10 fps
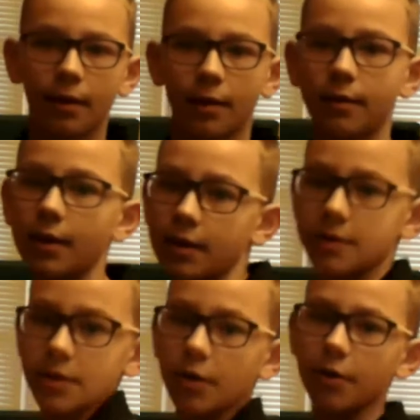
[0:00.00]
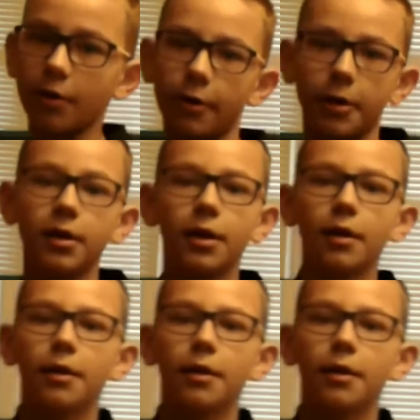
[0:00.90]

I think it's called a hook.